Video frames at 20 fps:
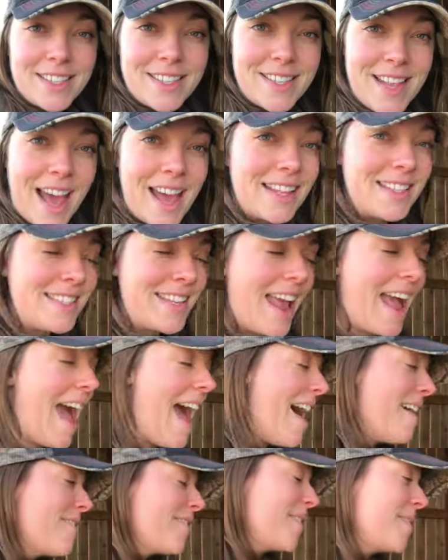decides to
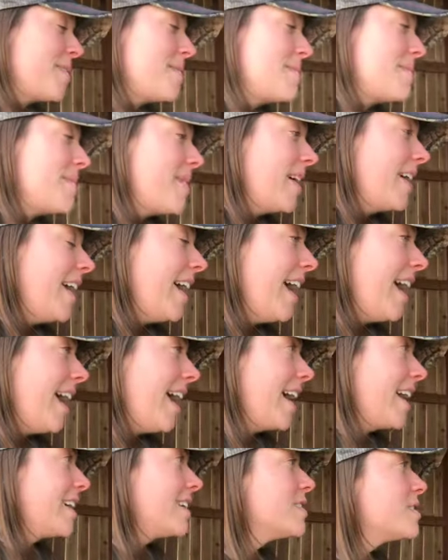have them.
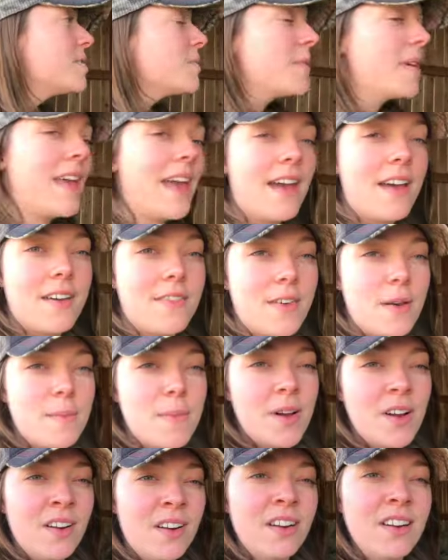And we have a
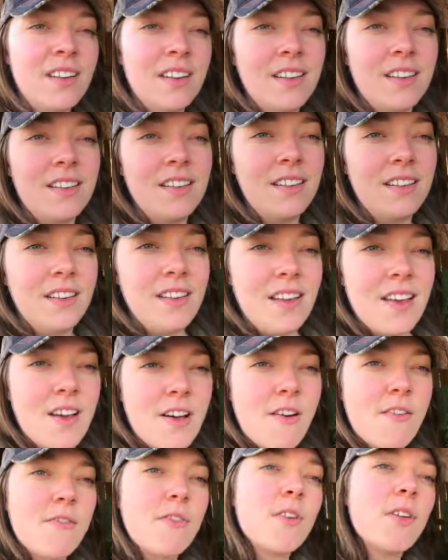barn
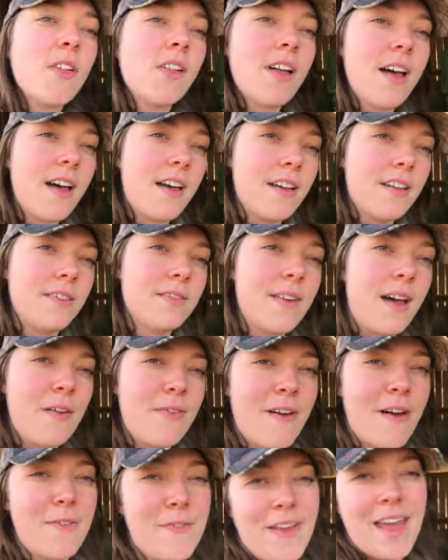full of
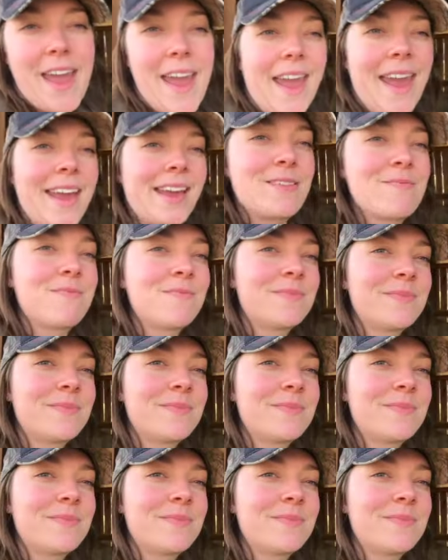alfalfa hay.